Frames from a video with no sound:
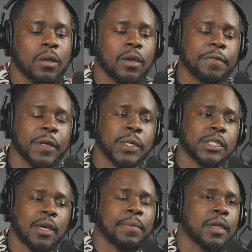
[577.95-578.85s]
If there's
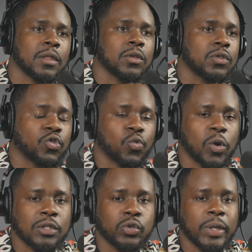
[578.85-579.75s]
something that you
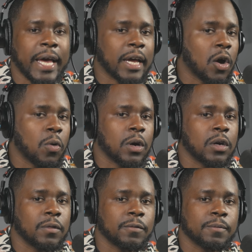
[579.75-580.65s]
want to let go
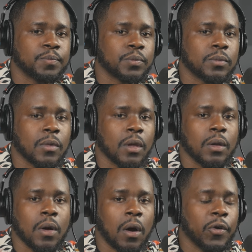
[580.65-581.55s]
of,
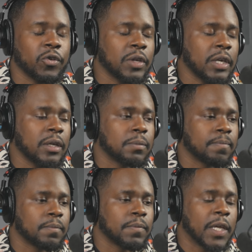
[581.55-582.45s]
all you need
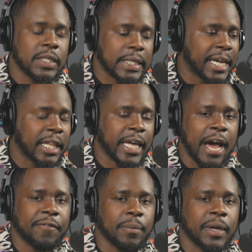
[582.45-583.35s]
is a daily
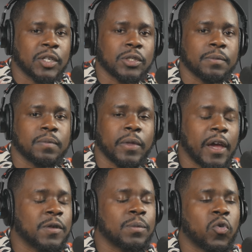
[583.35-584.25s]
affirmation
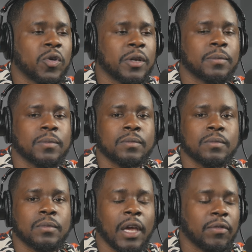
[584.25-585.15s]
every morning,
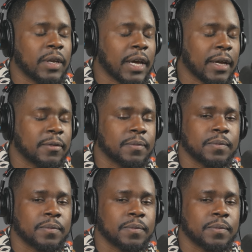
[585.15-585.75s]
every night.